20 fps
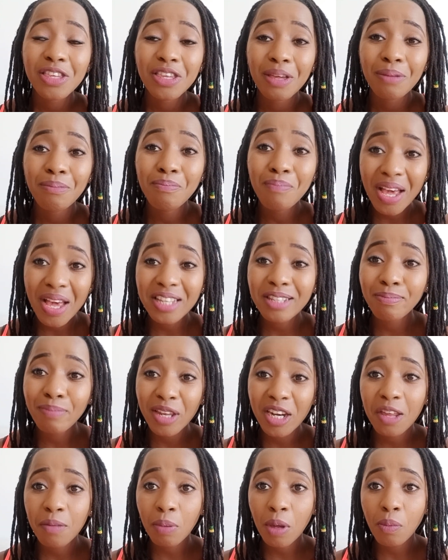makes
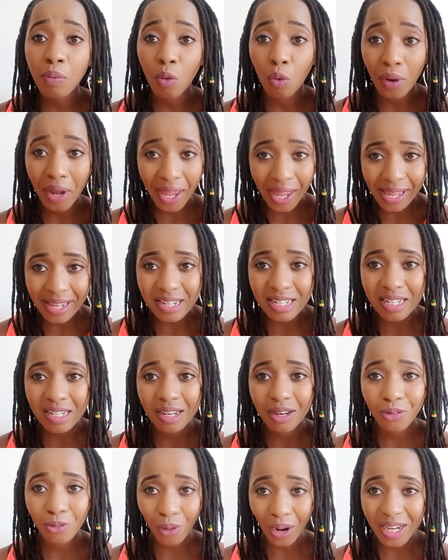many people hate
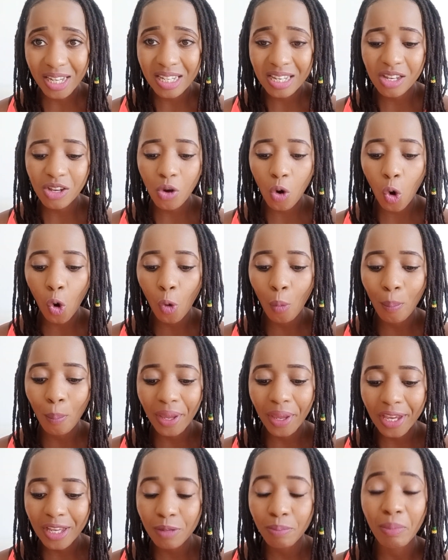writing or
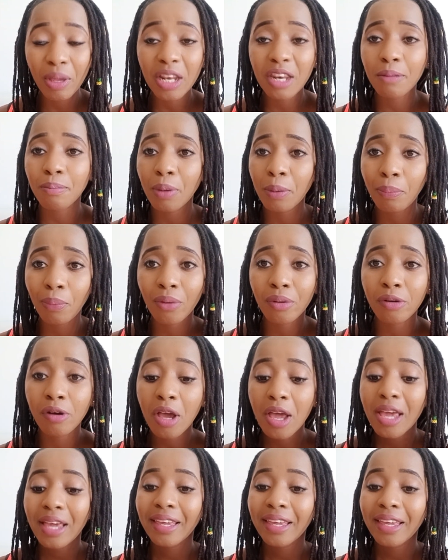make many people